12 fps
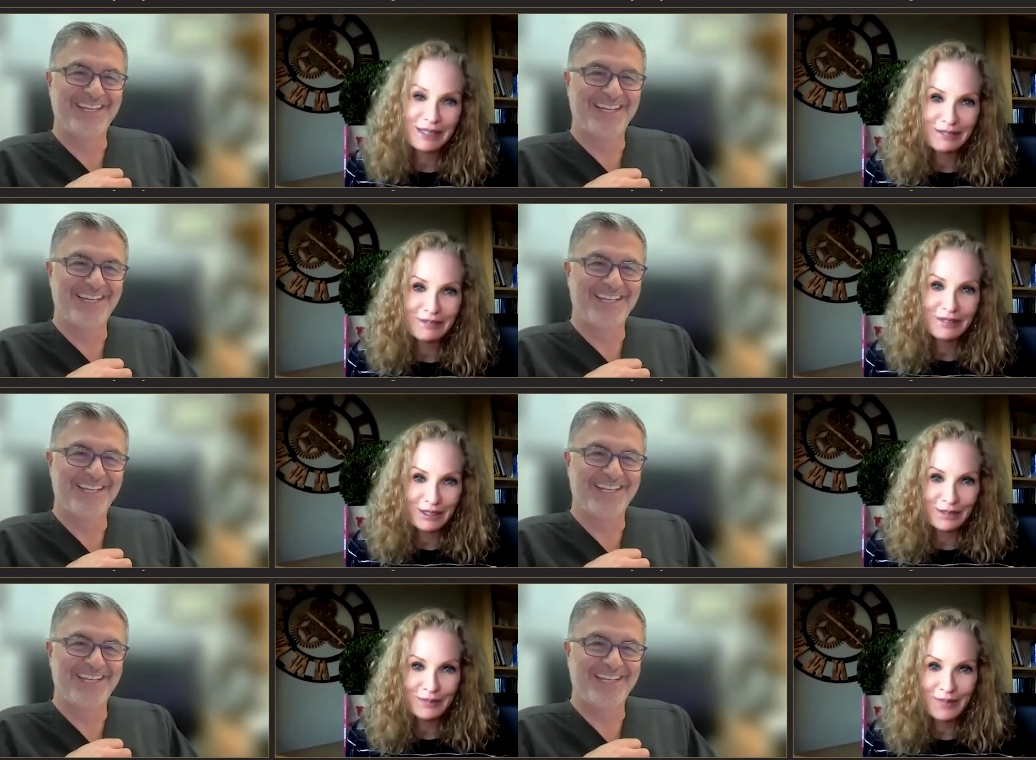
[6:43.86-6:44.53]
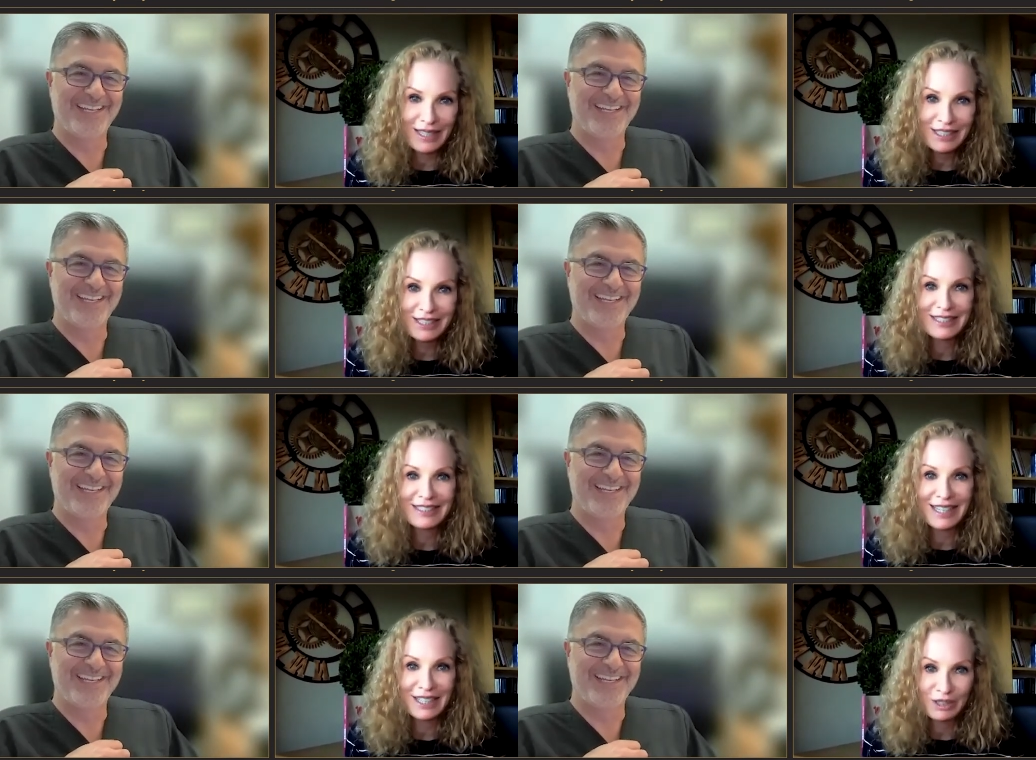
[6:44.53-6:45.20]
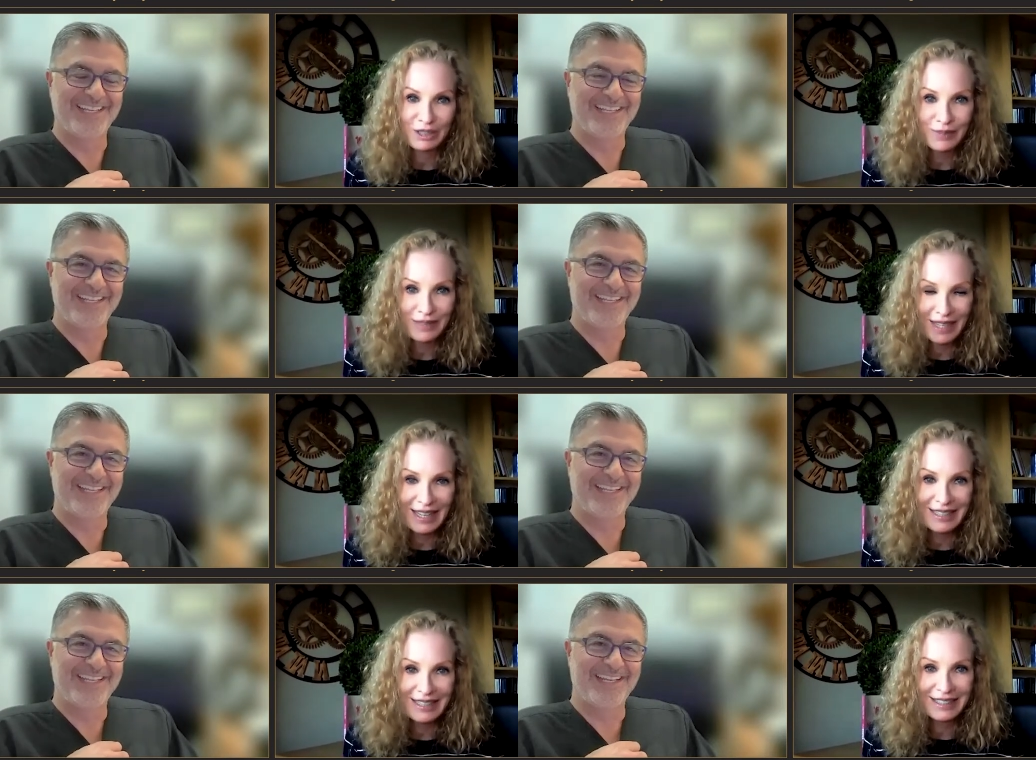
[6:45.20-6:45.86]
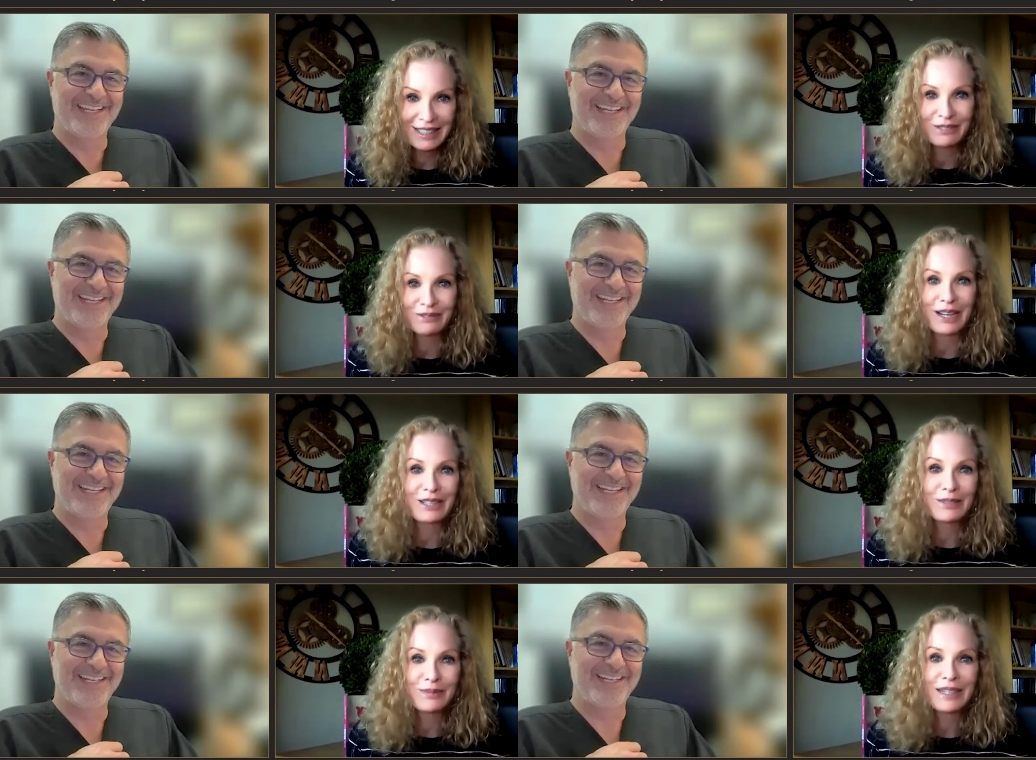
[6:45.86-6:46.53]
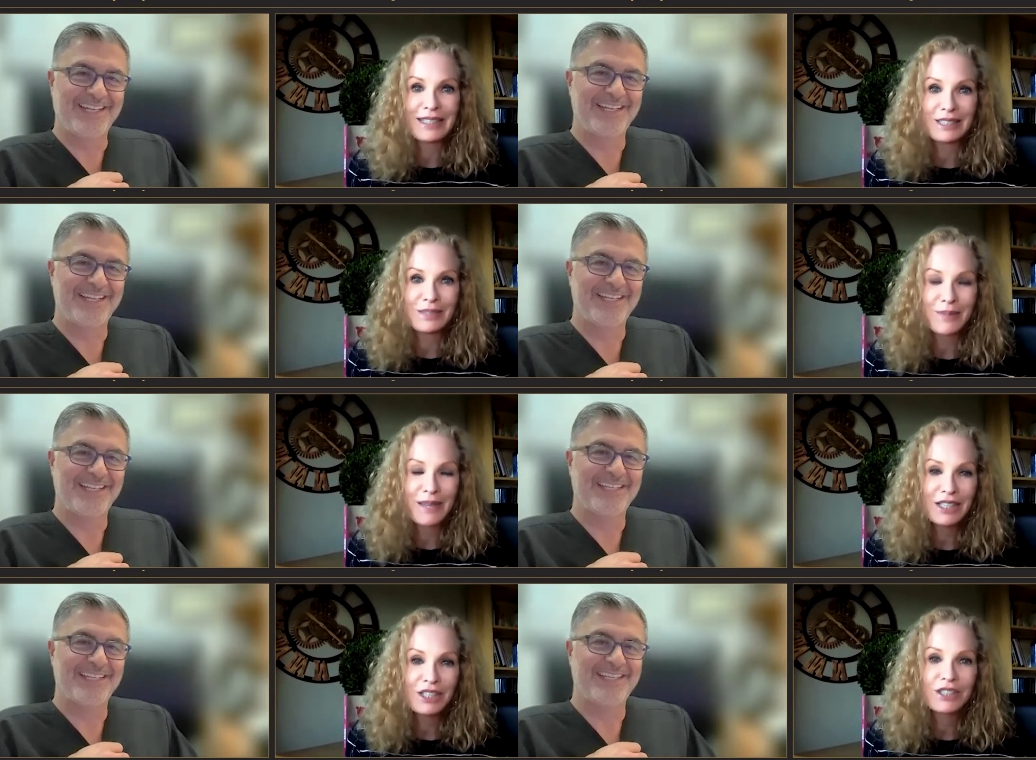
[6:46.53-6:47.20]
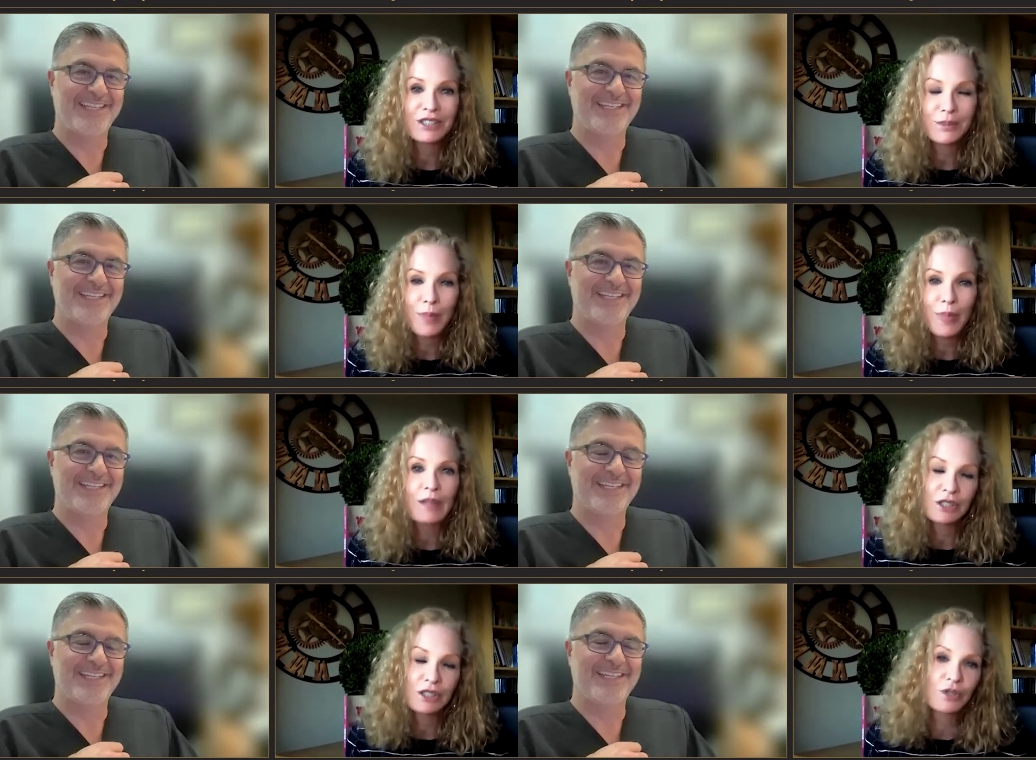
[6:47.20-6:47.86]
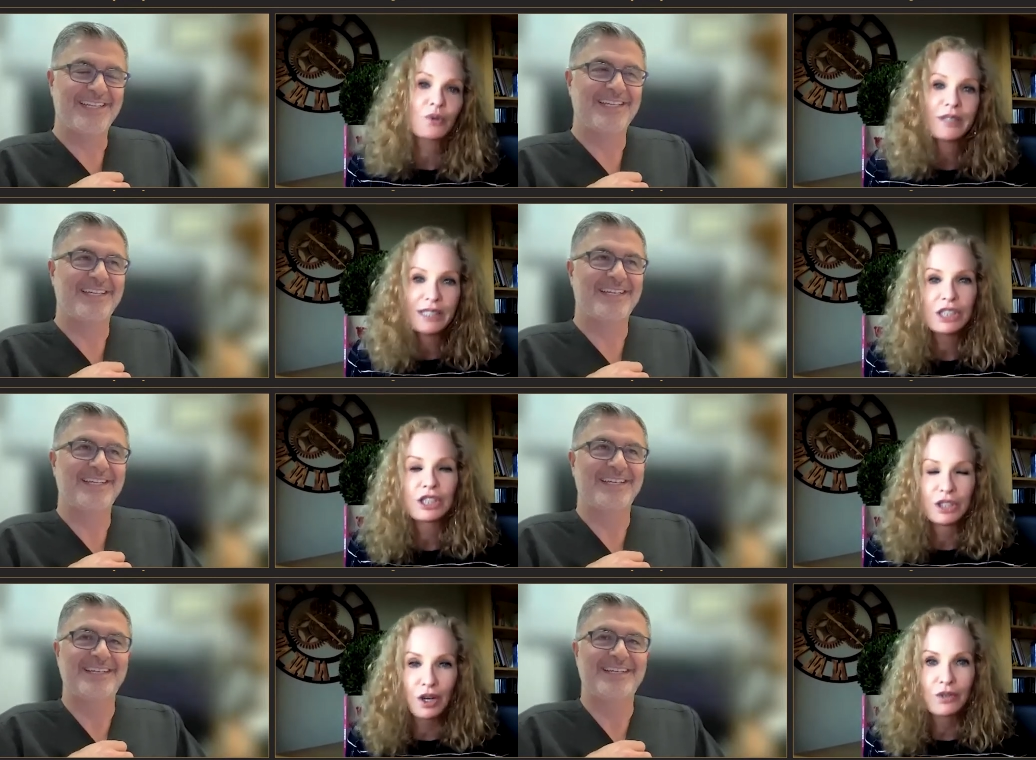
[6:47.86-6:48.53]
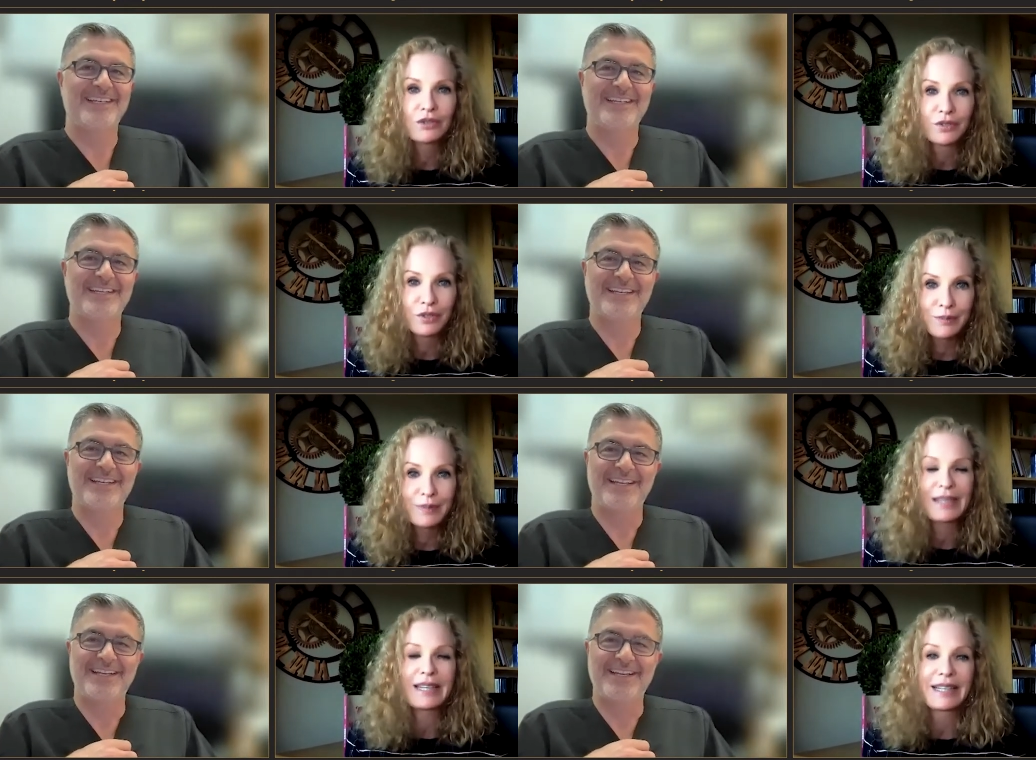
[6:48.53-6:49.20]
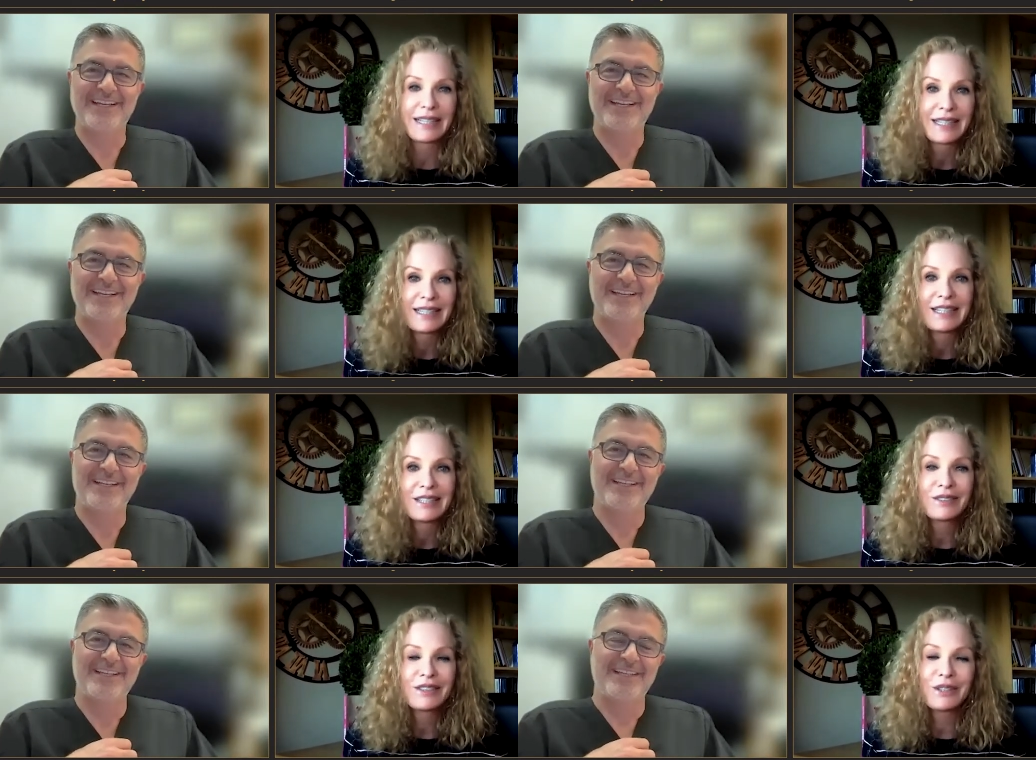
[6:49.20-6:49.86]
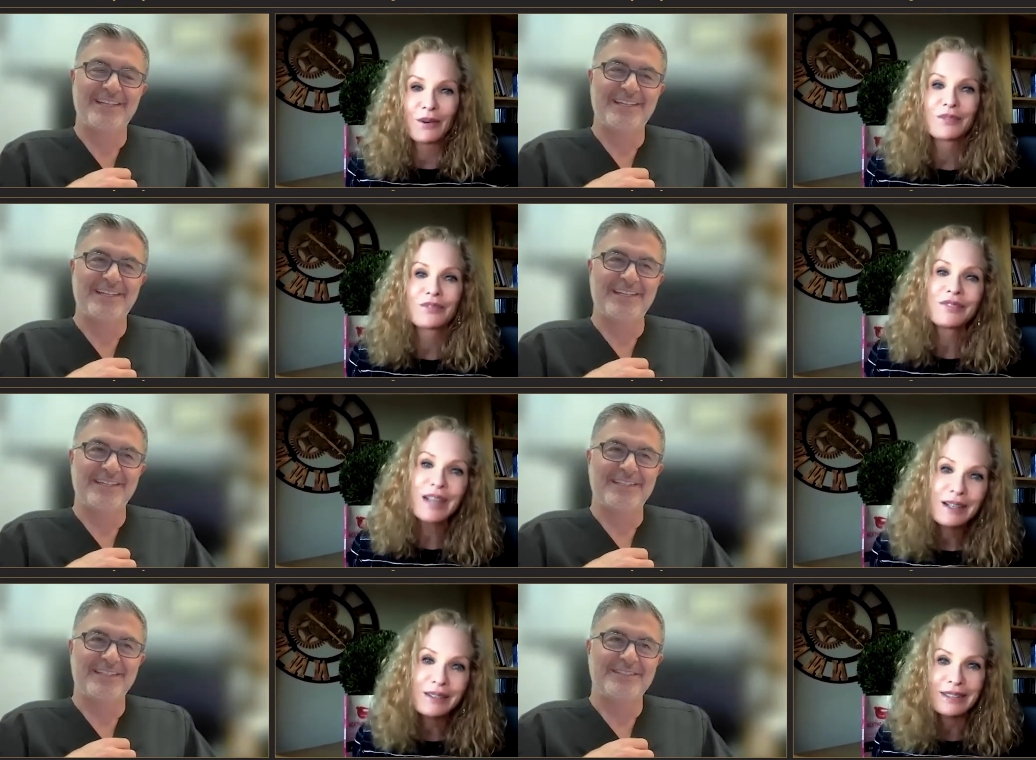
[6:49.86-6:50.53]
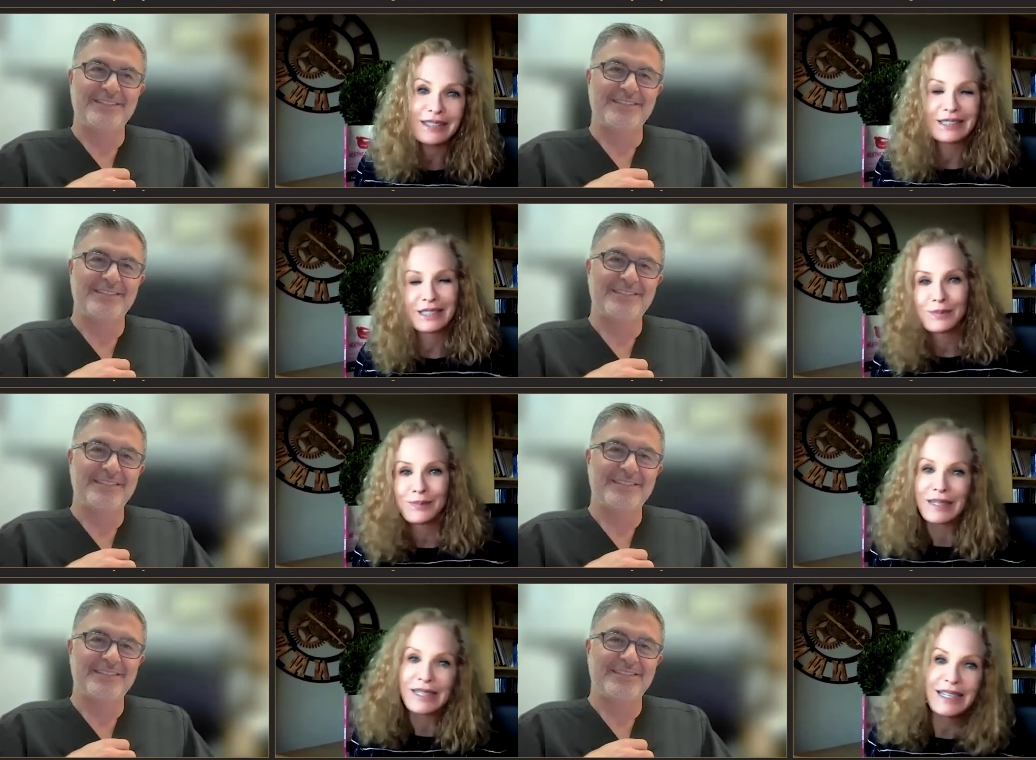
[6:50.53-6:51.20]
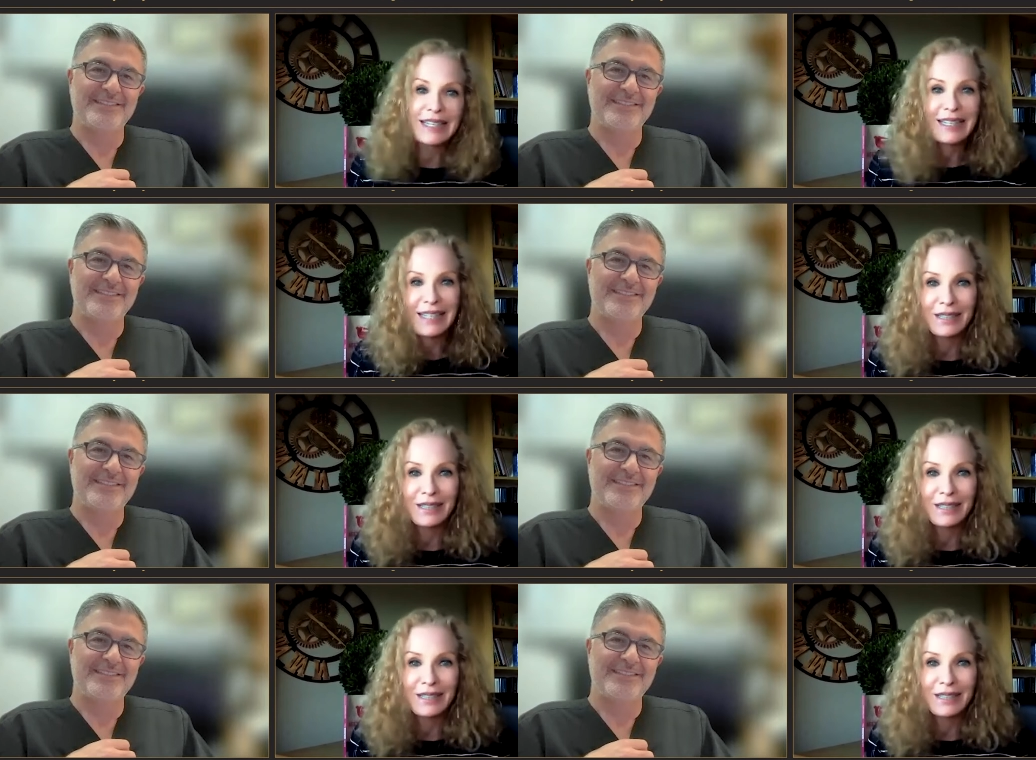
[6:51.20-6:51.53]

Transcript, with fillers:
Speaker 1: difficult patients on the planet. Like rhinoplasty patients are notoriously known for being, you know, very spiddickety